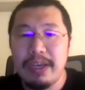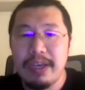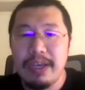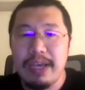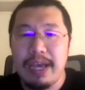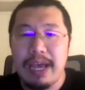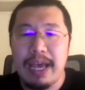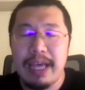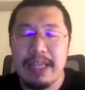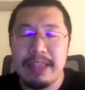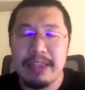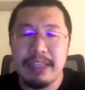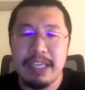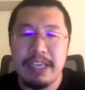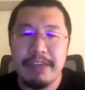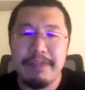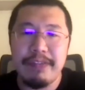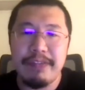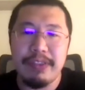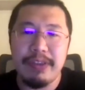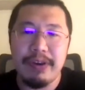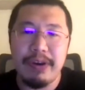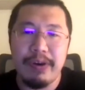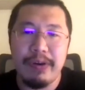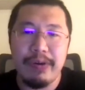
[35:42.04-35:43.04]
And
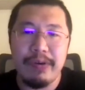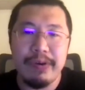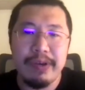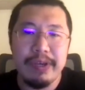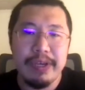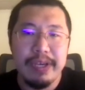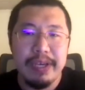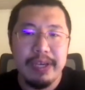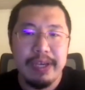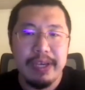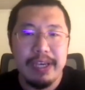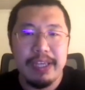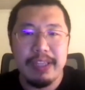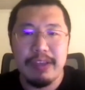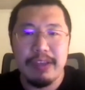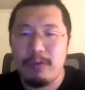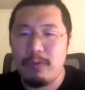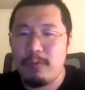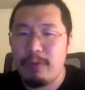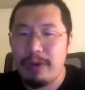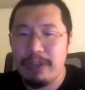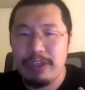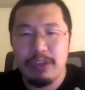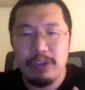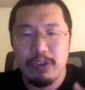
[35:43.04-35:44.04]
even though,
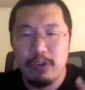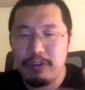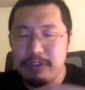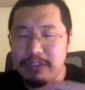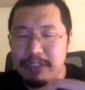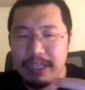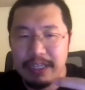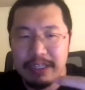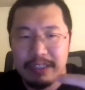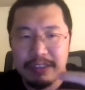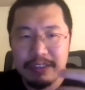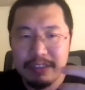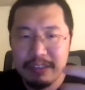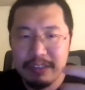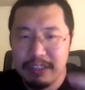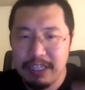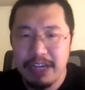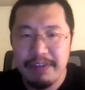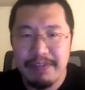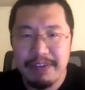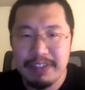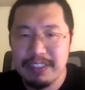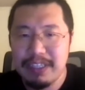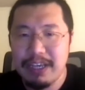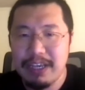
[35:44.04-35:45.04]
when you're using
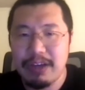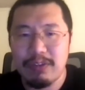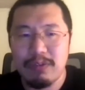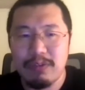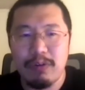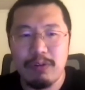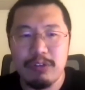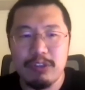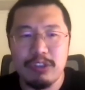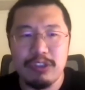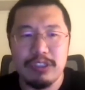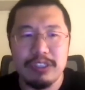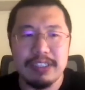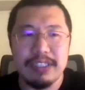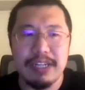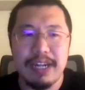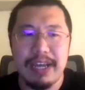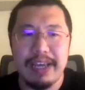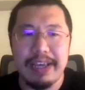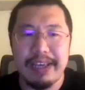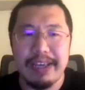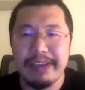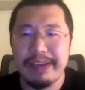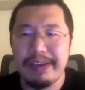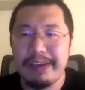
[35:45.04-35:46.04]
serverless technologies
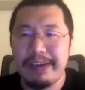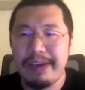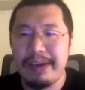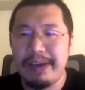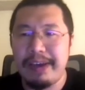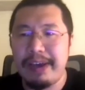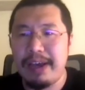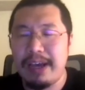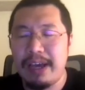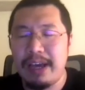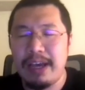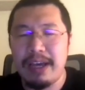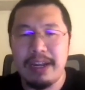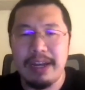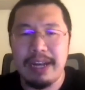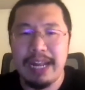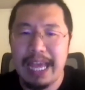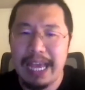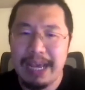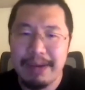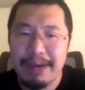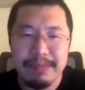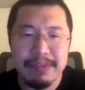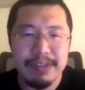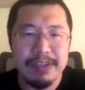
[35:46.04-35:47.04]
like
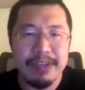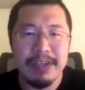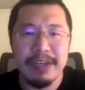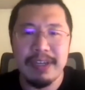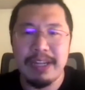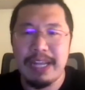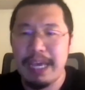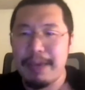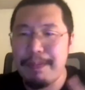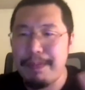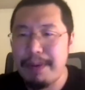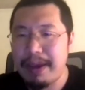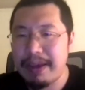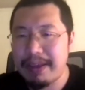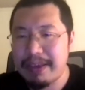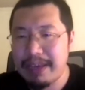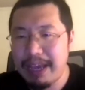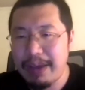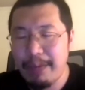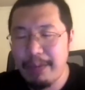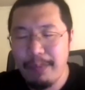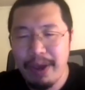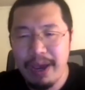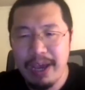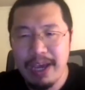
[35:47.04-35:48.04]
Lambda and API
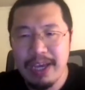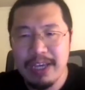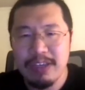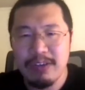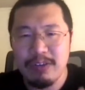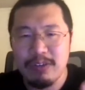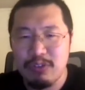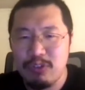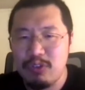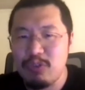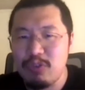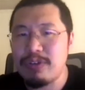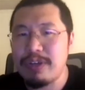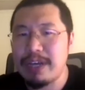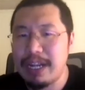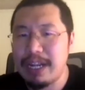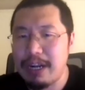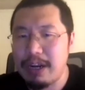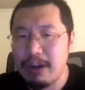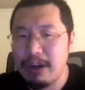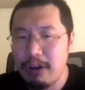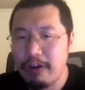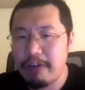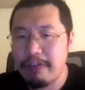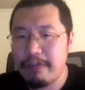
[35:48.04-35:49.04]
Gateway, you do get a
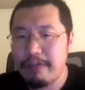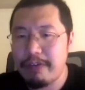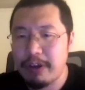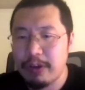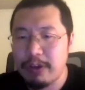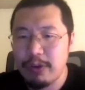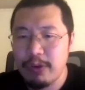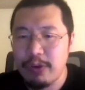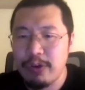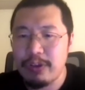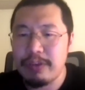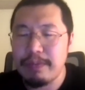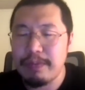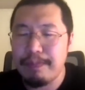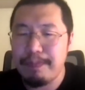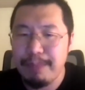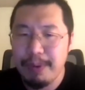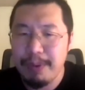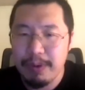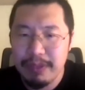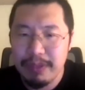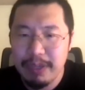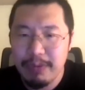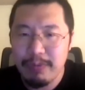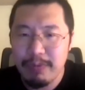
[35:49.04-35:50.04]
lot of good
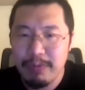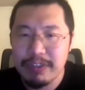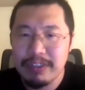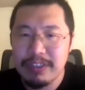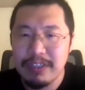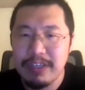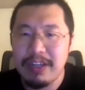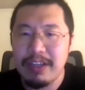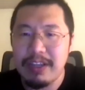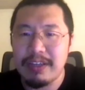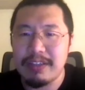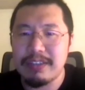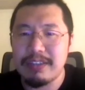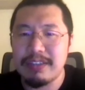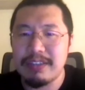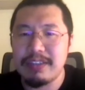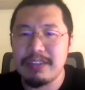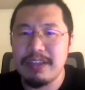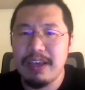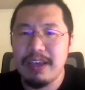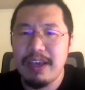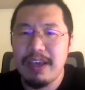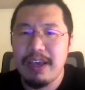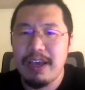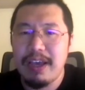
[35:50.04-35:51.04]
built-in resilience
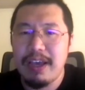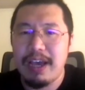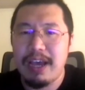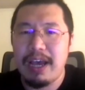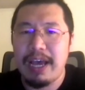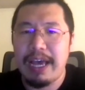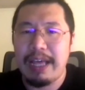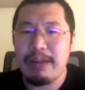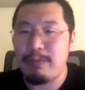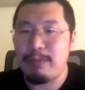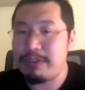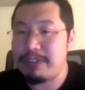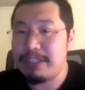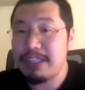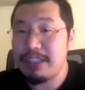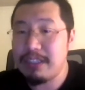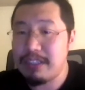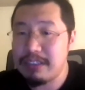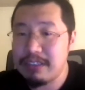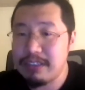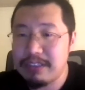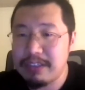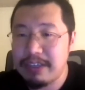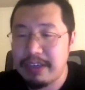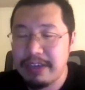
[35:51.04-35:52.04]
and
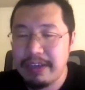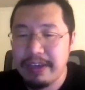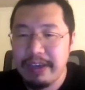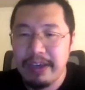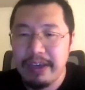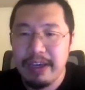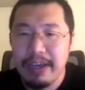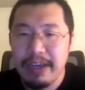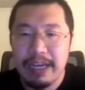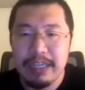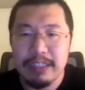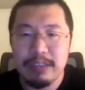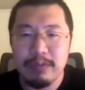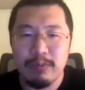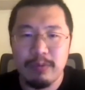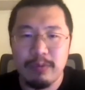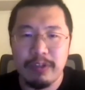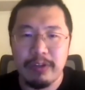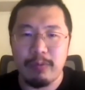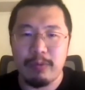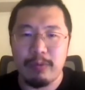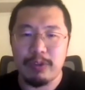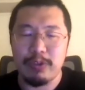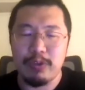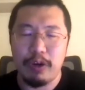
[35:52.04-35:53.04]
redundancy. As we
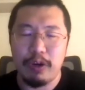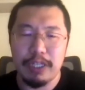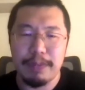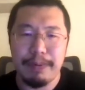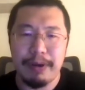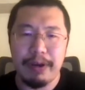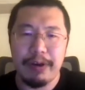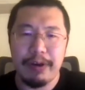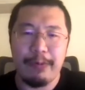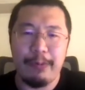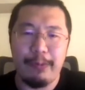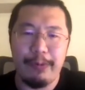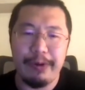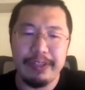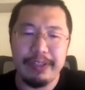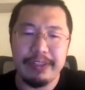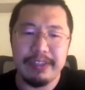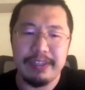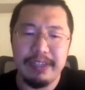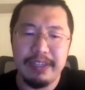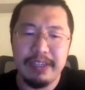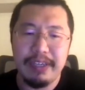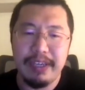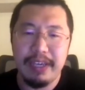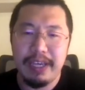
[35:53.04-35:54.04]
know, we talked about
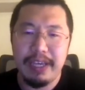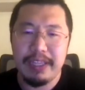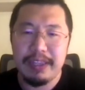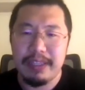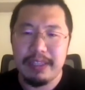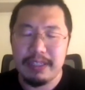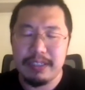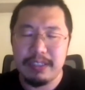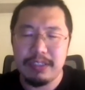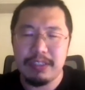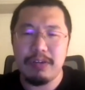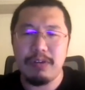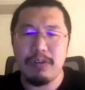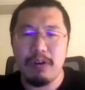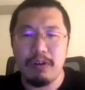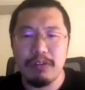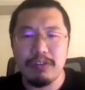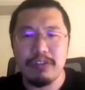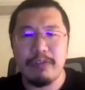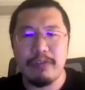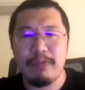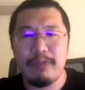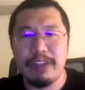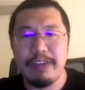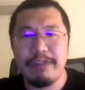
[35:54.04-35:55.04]
already, there's still lots
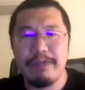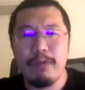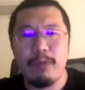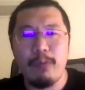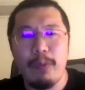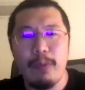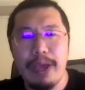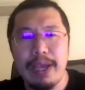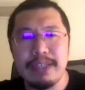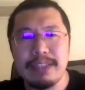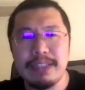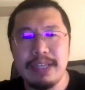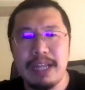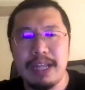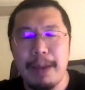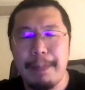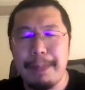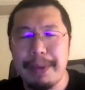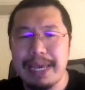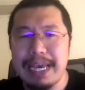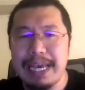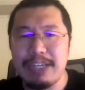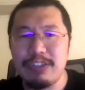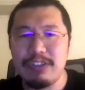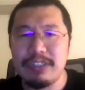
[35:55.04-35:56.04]
of different ways that
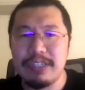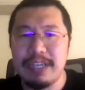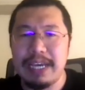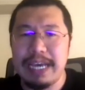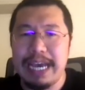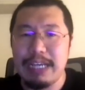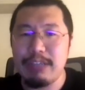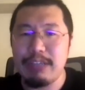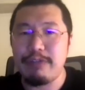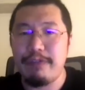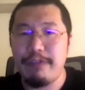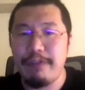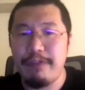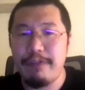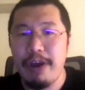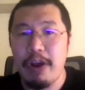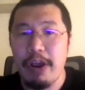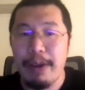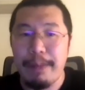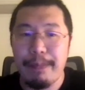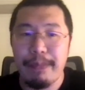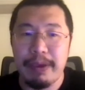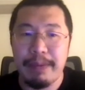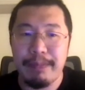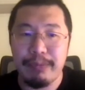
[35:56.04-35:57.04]
application can actually fail
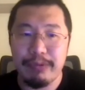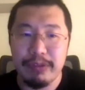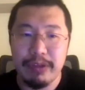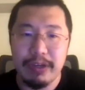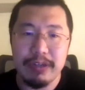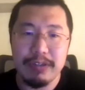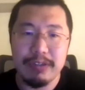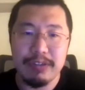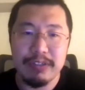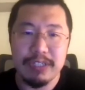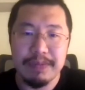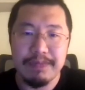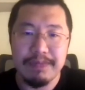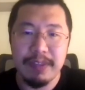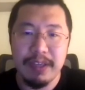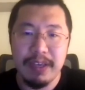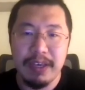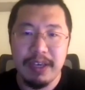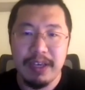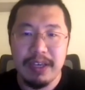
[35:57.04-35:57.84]
in production.